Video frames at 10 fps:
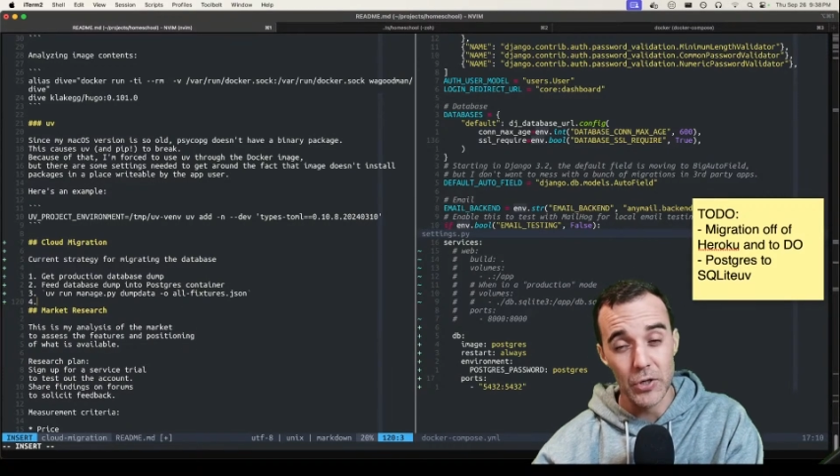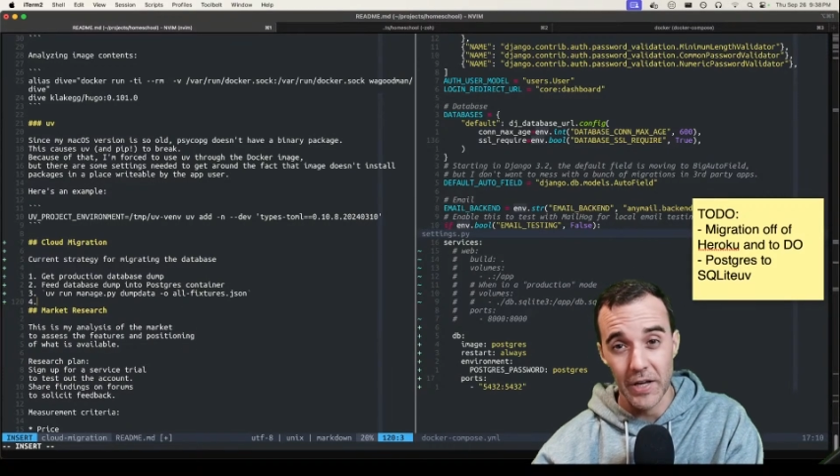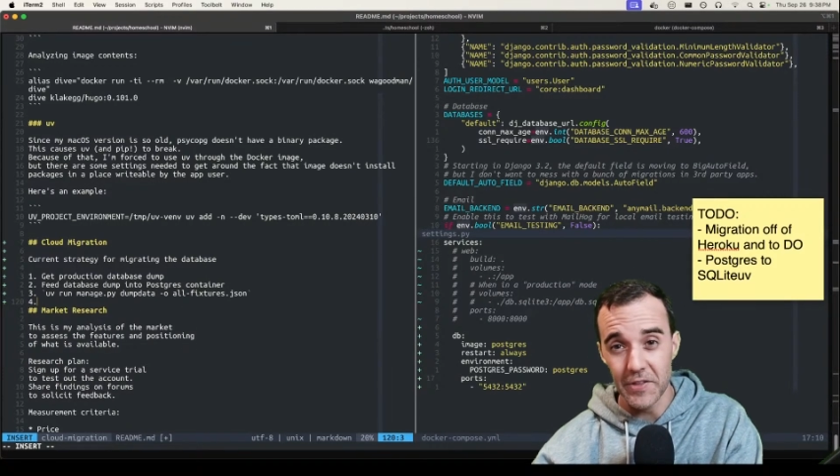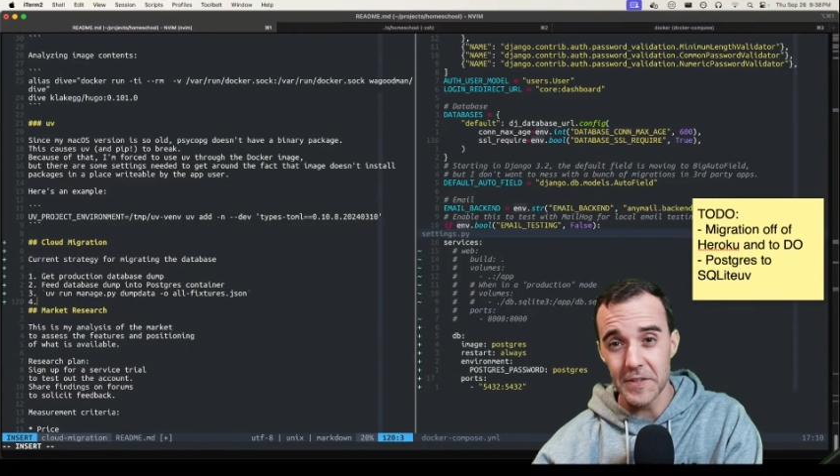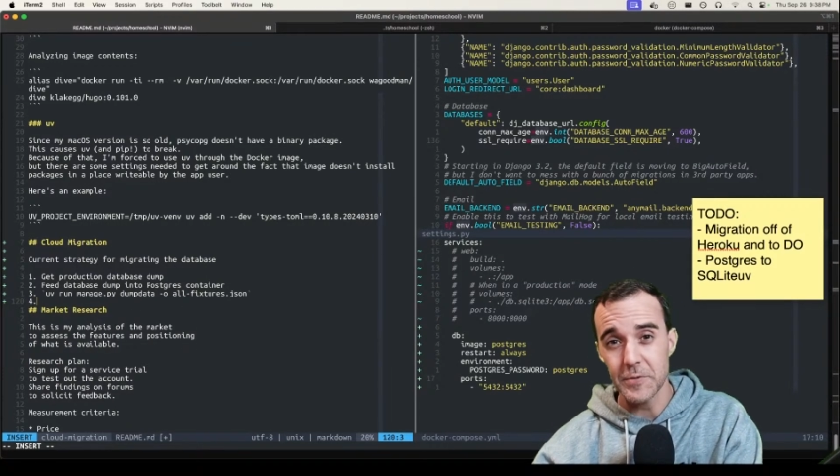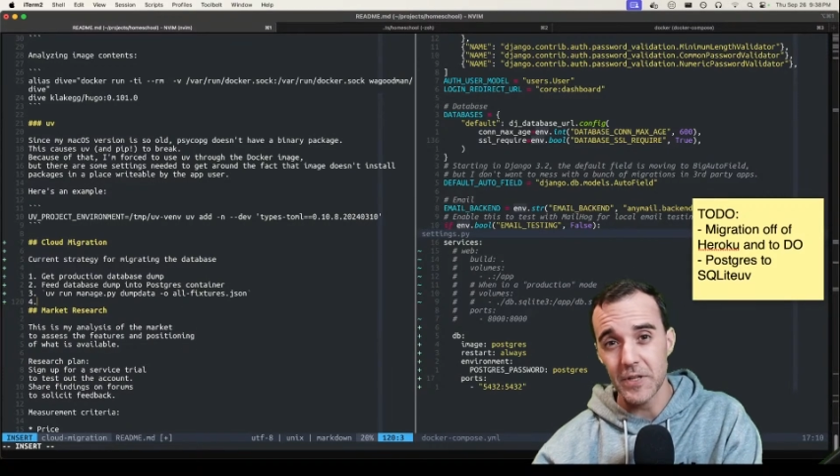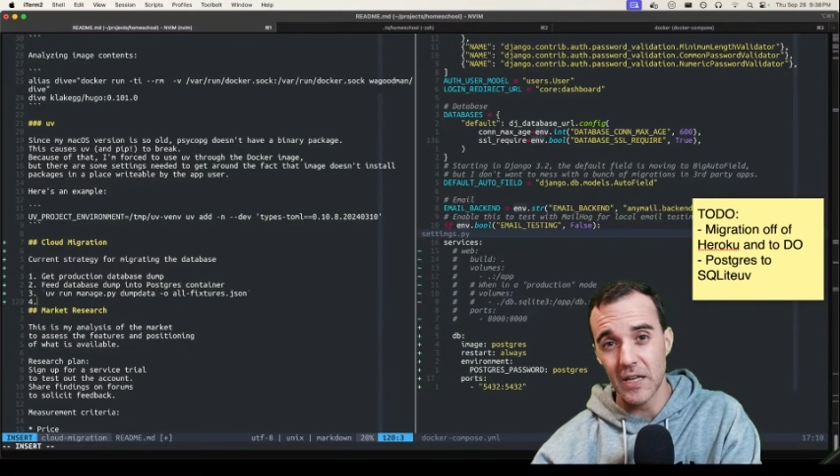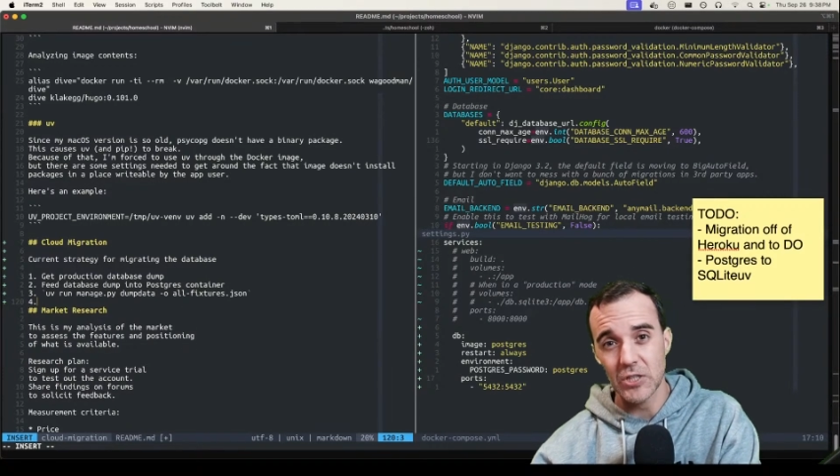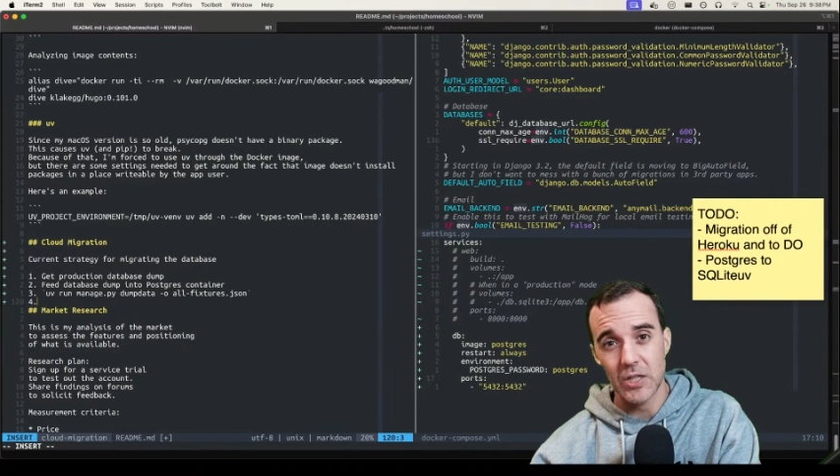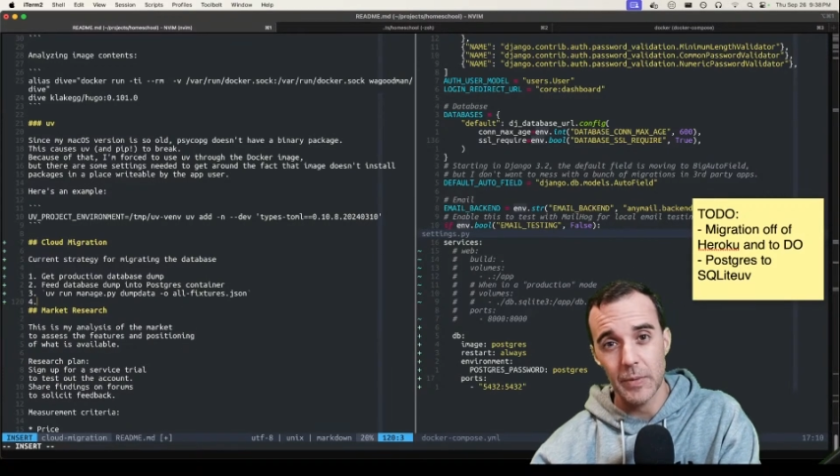I thought that was
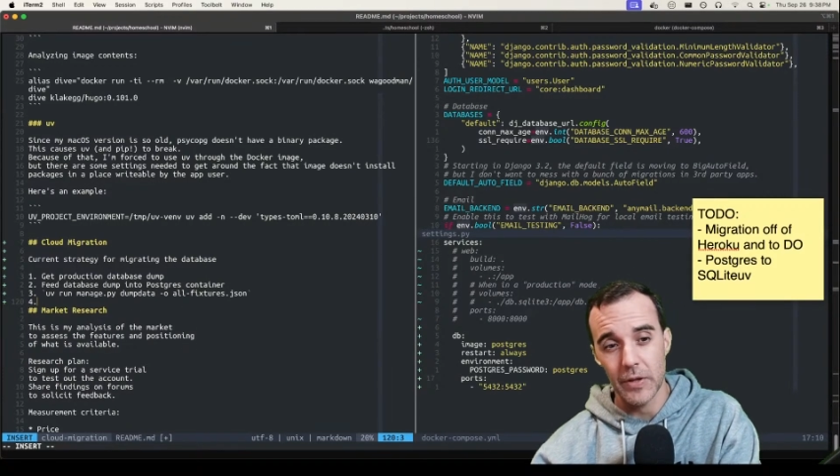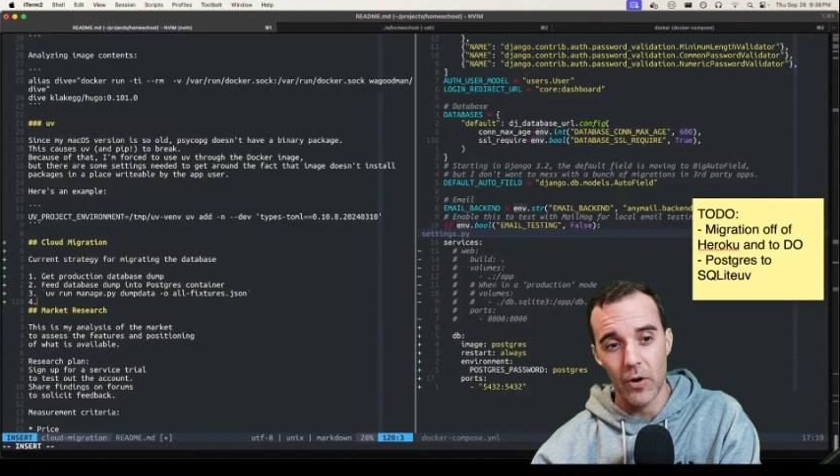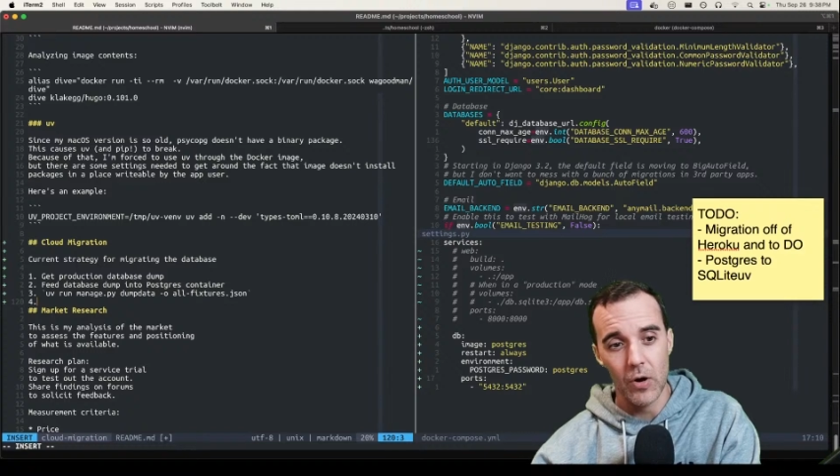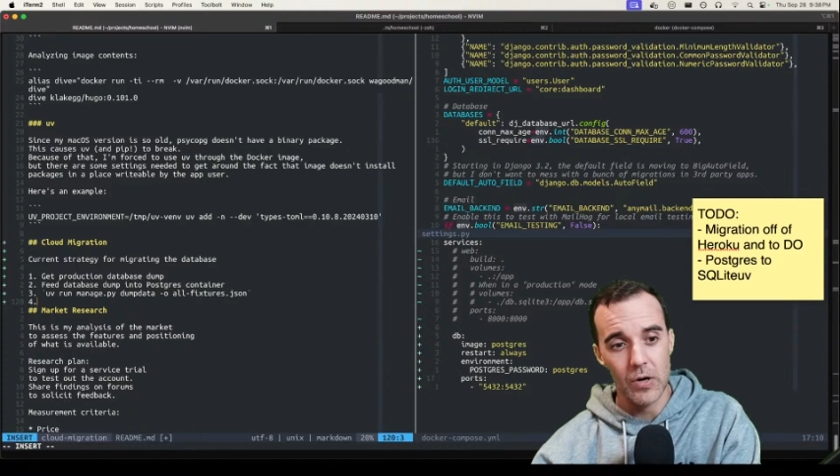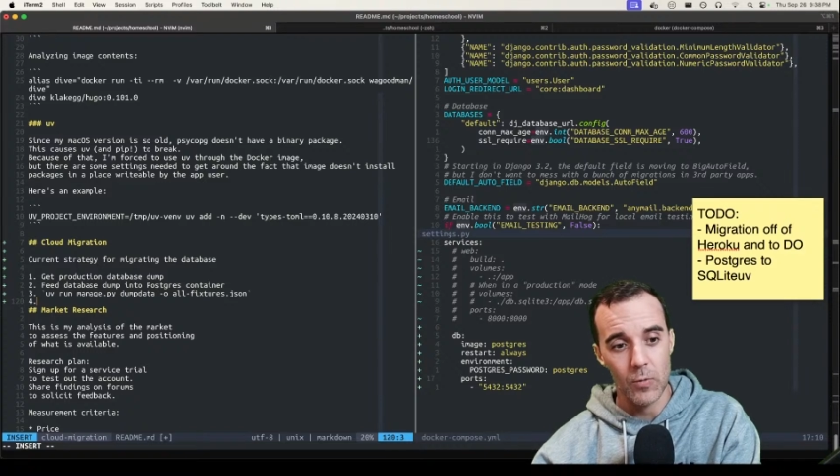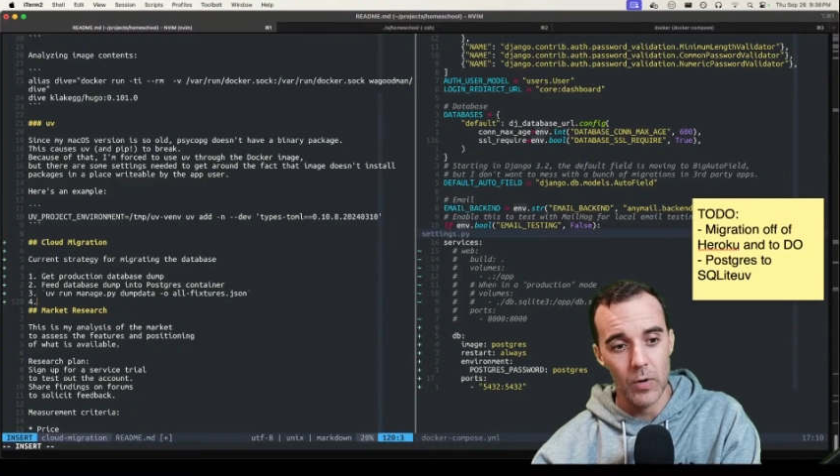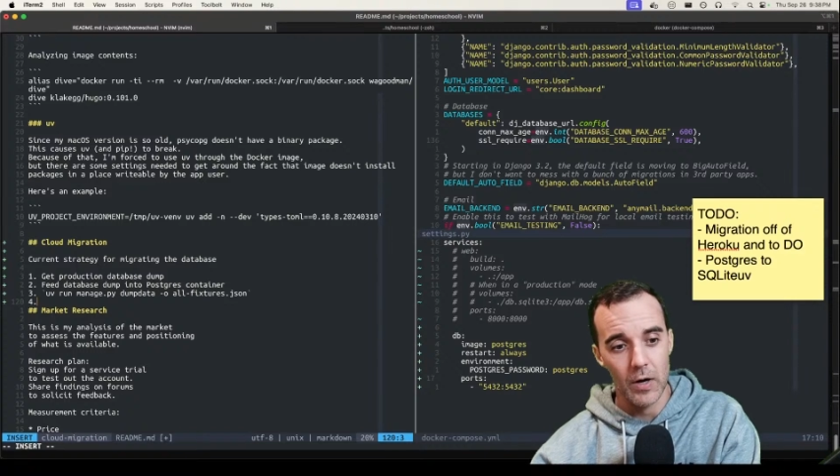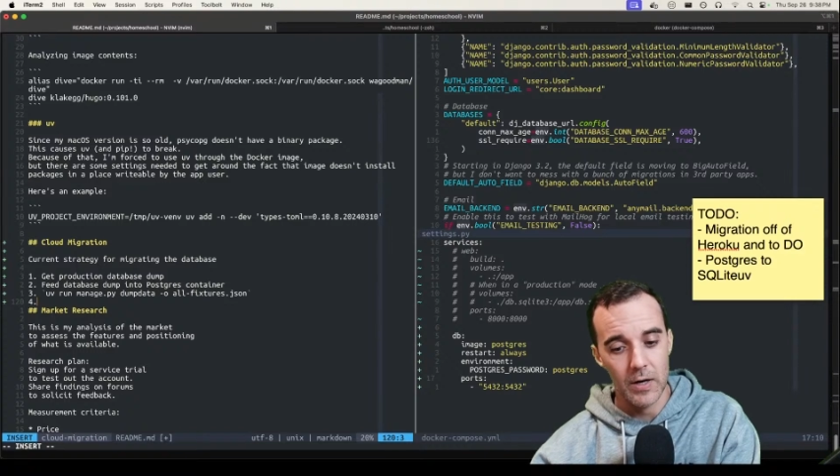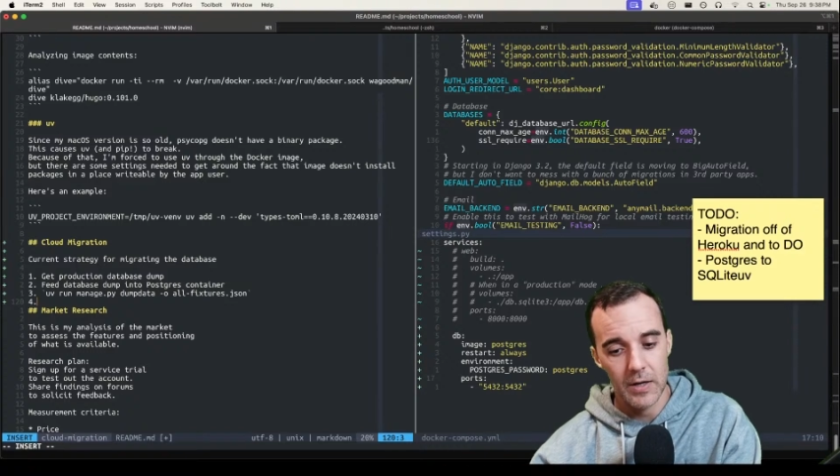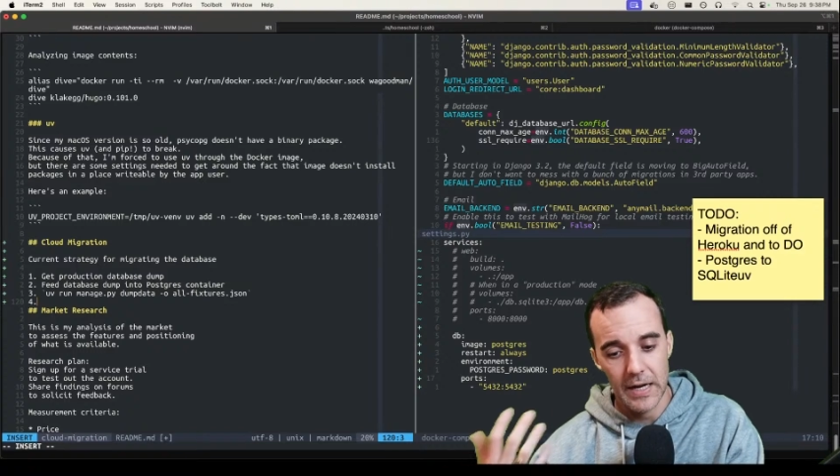actually going to be the hard work.